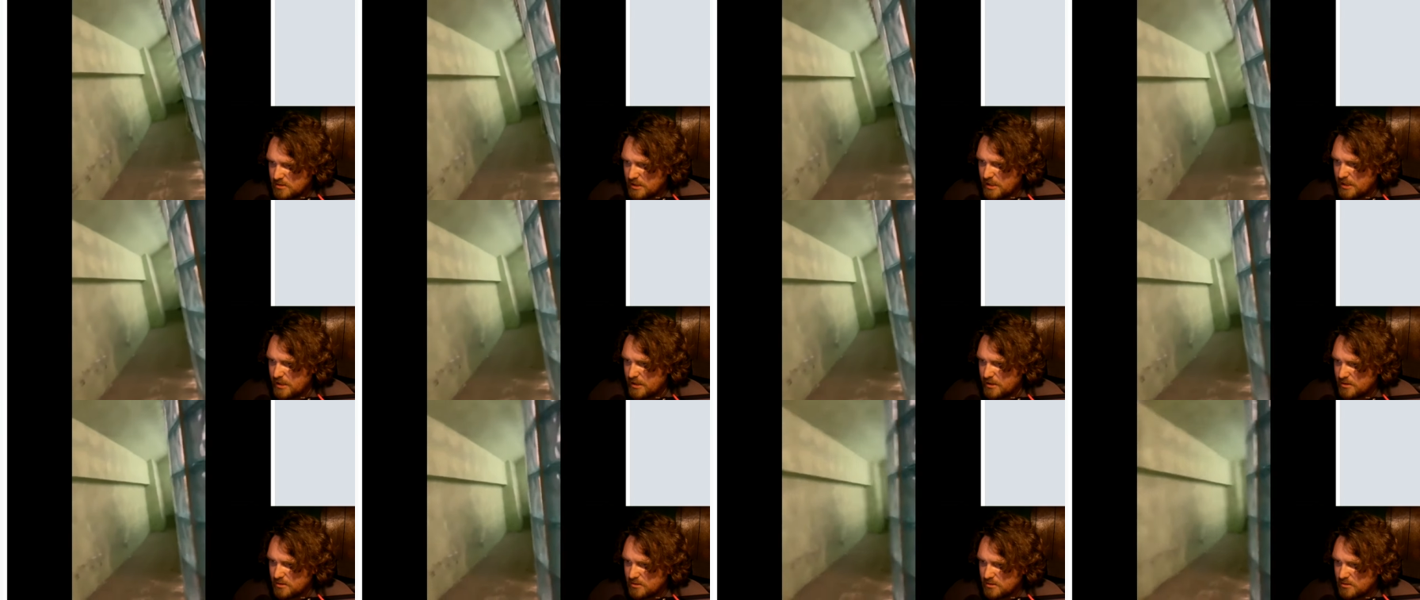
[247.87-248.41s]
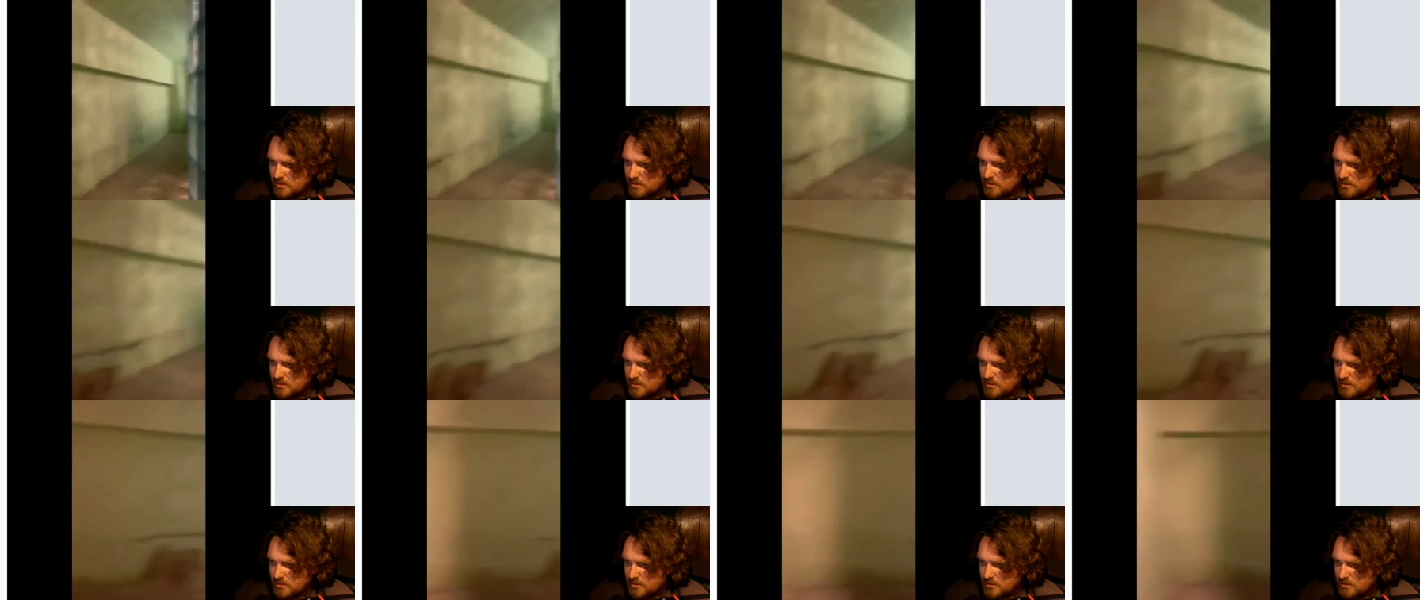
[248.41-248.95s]
Yeah.
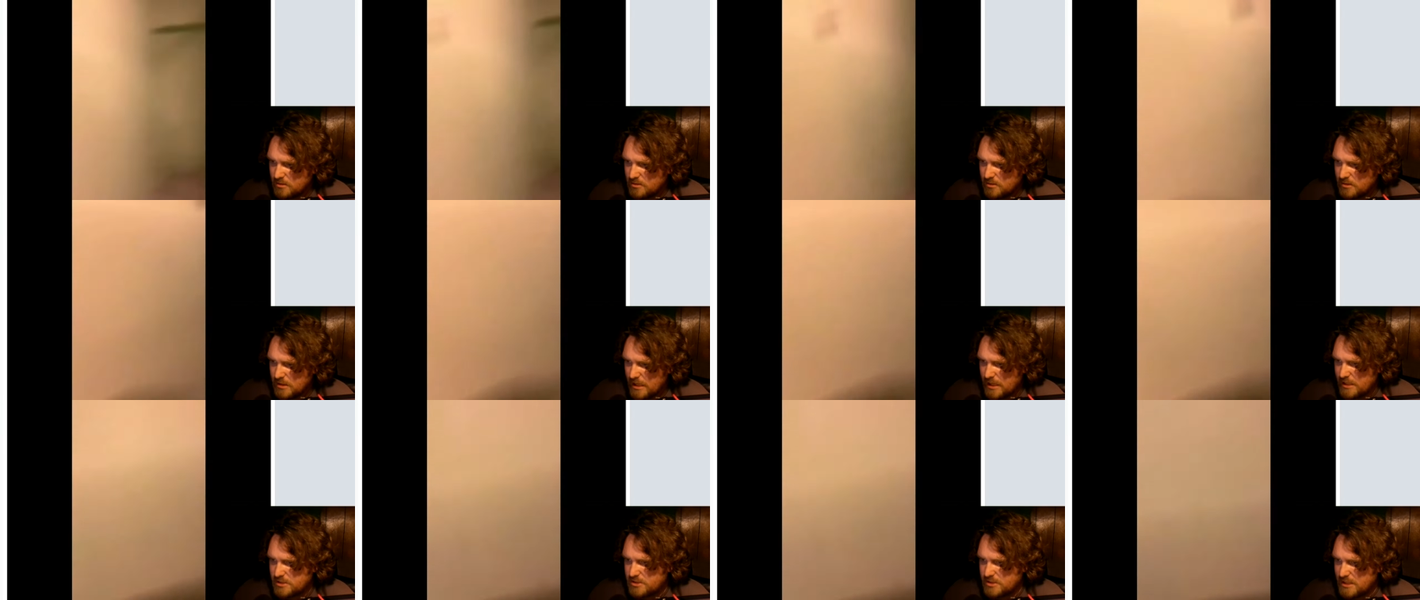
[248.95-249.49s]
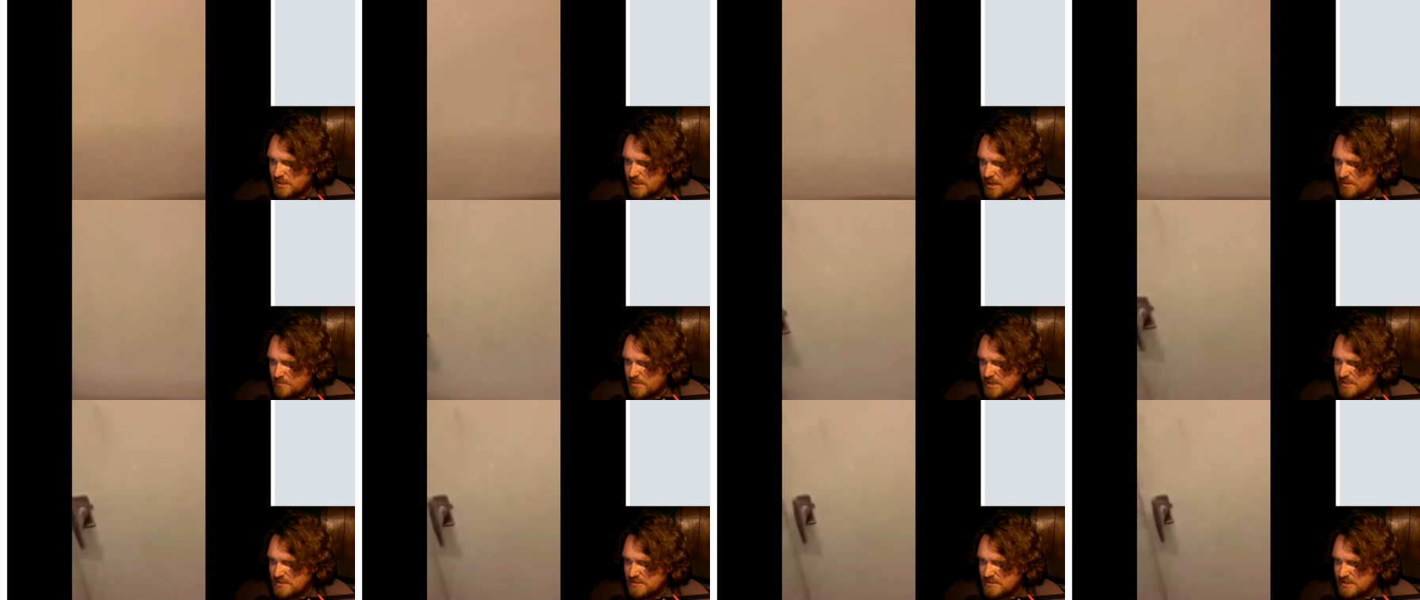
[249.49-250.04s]
Actually, that
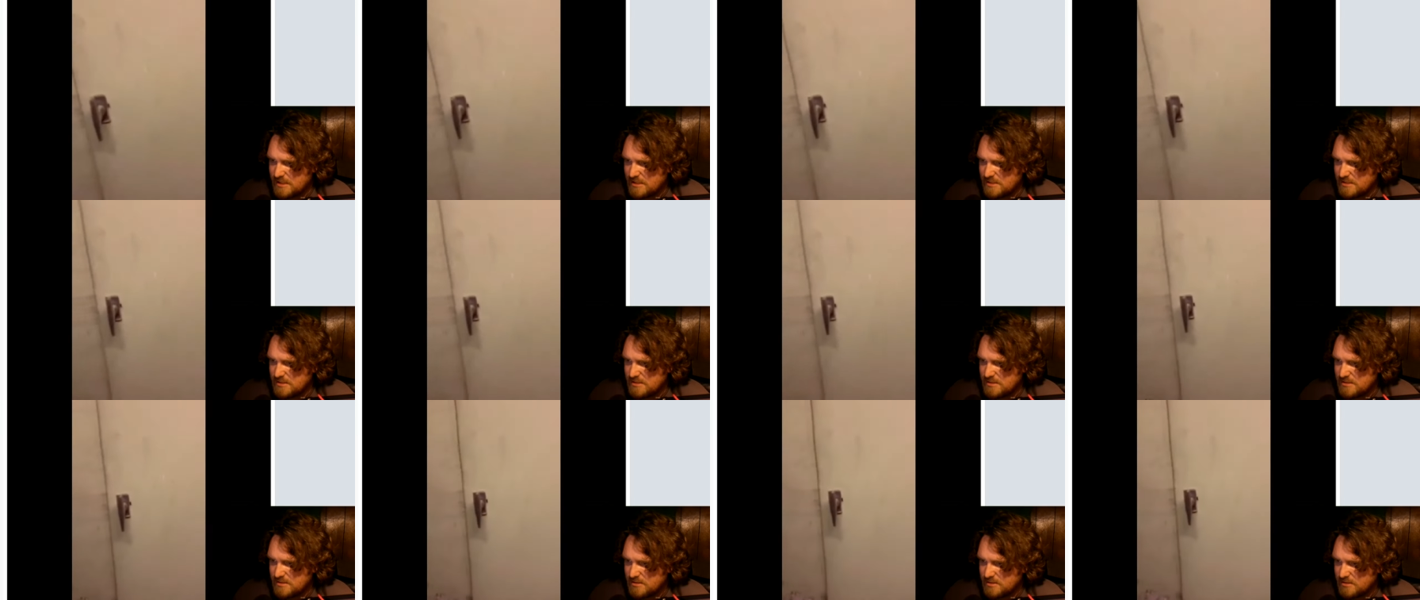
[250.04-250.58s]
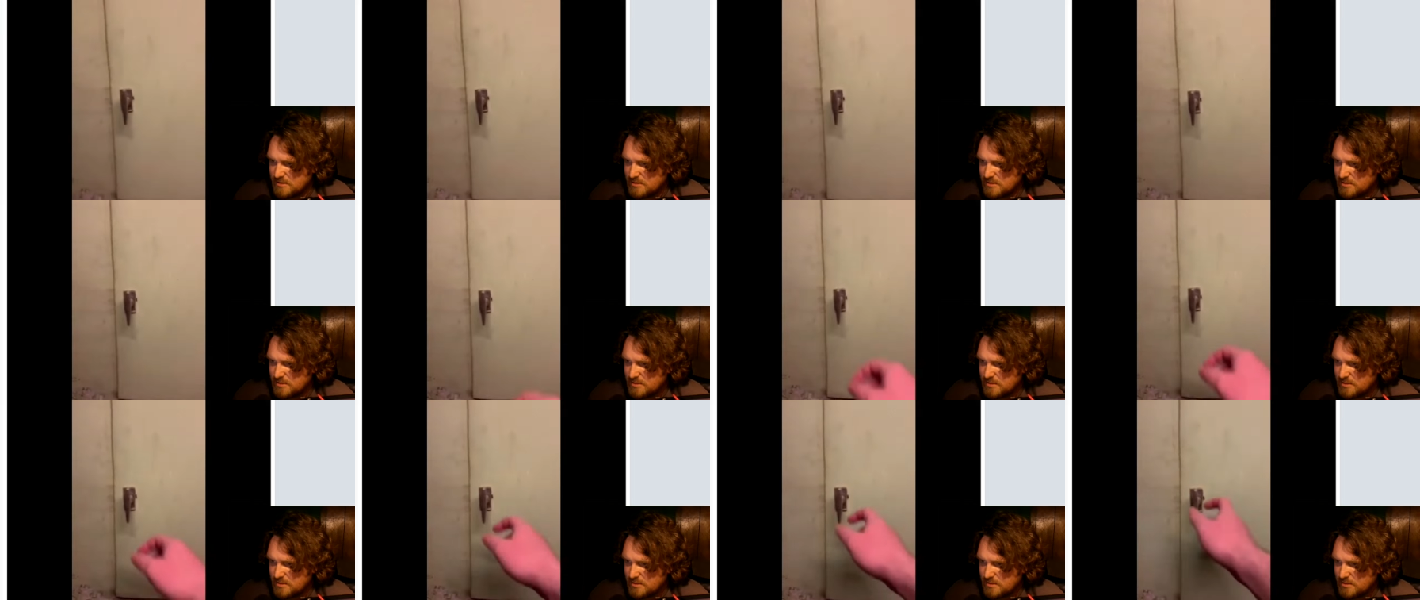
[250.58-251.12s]
makes sense.
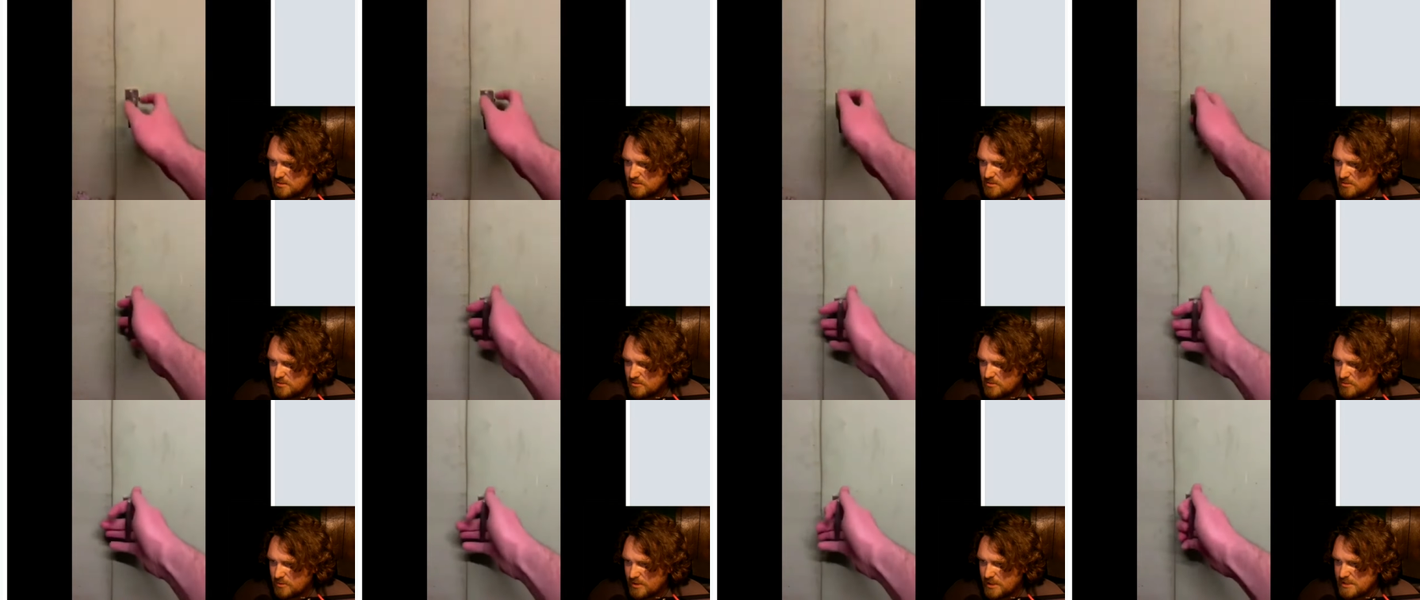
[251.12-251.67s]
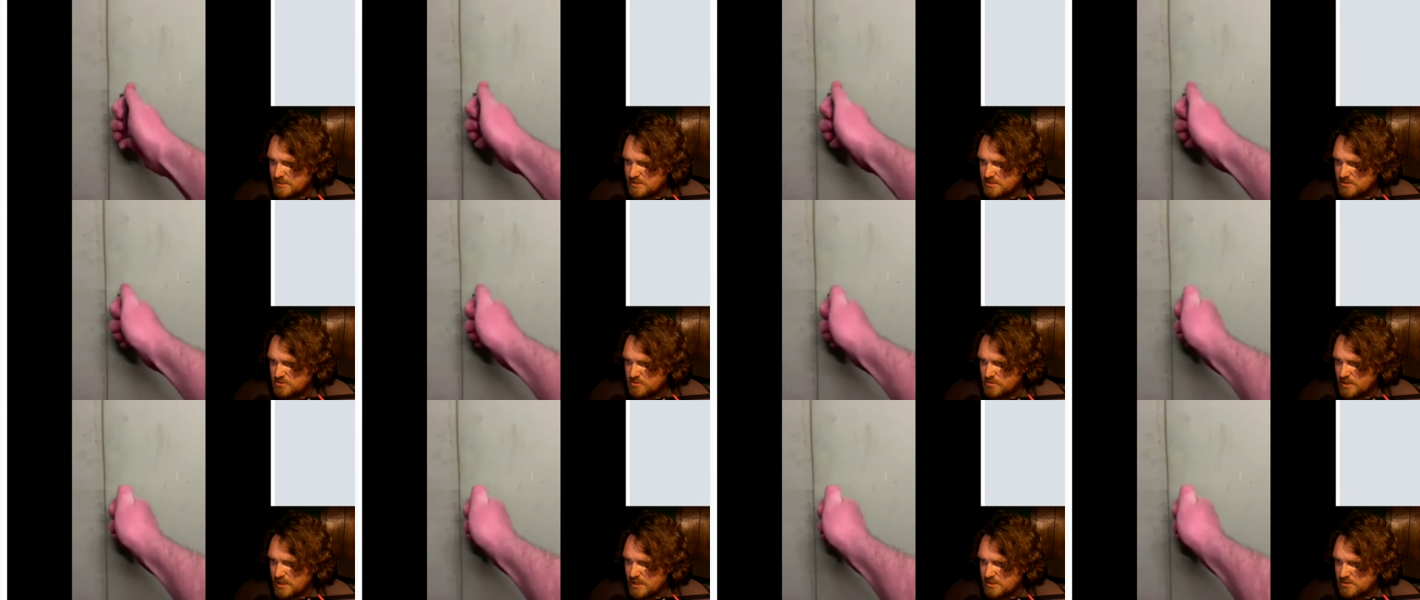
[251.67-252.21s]
Why is it
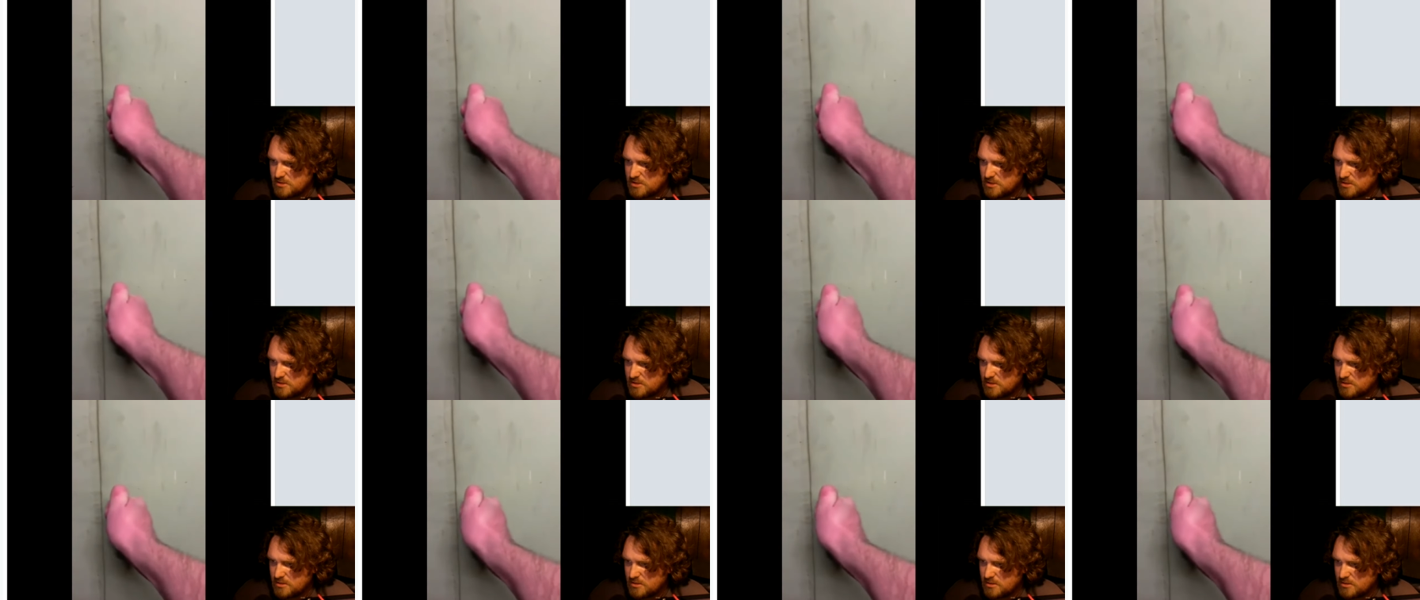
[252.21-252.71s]
strange?